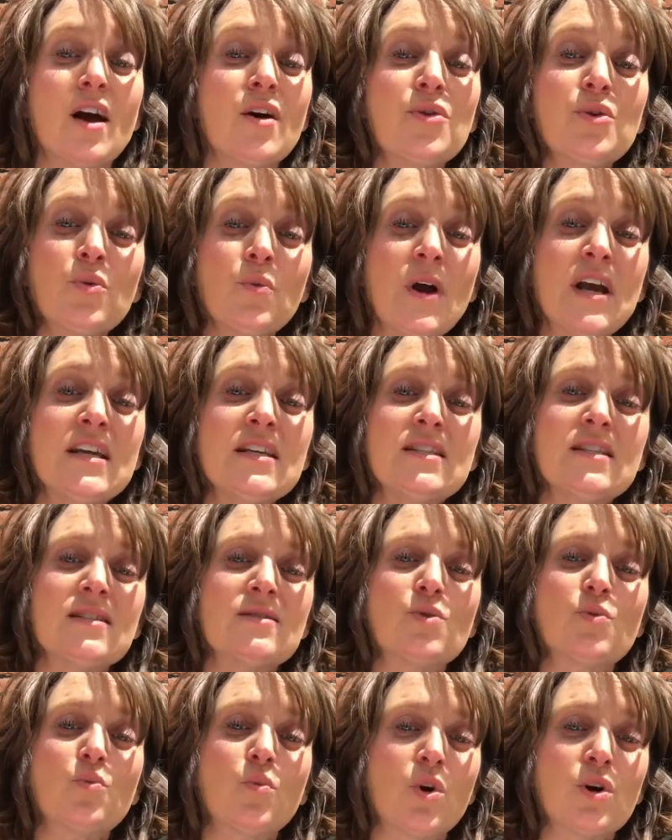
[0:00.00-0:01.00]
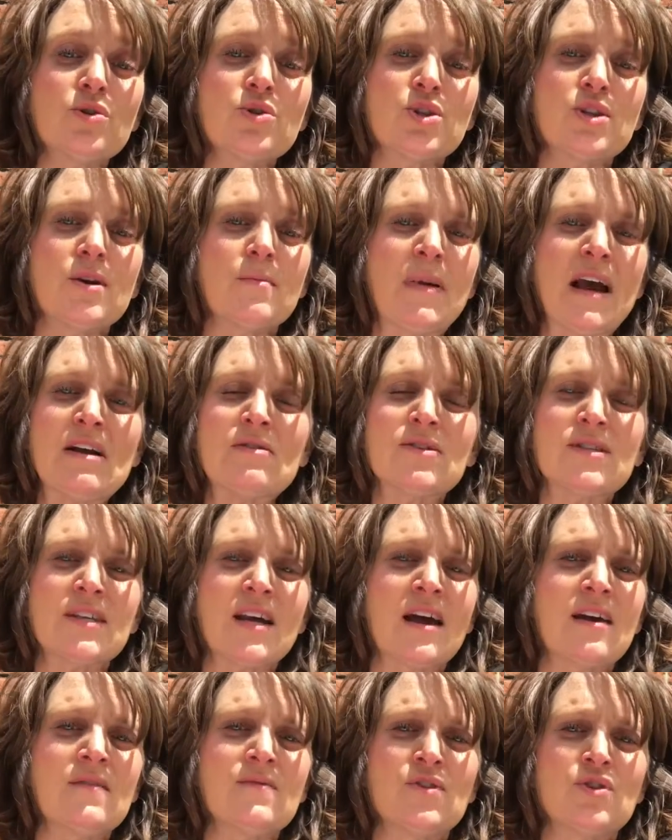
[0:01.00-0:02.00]
other ways to worship
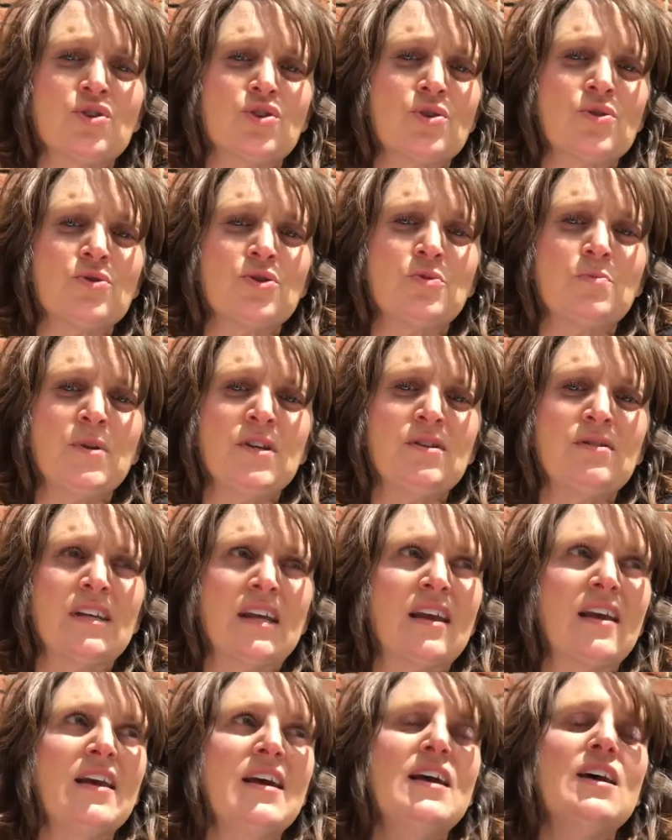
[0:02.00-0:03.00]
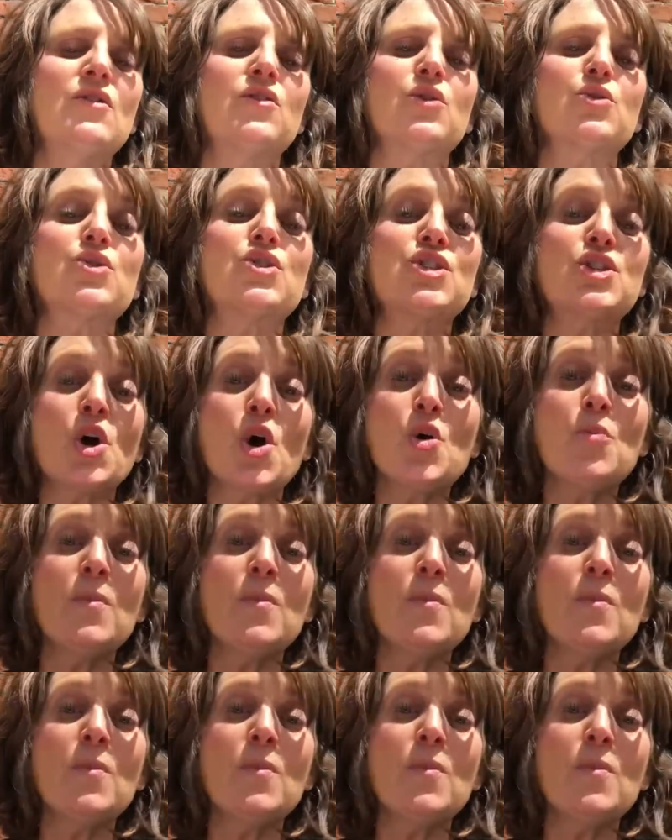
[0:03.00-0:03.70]
outside of the church building. There's so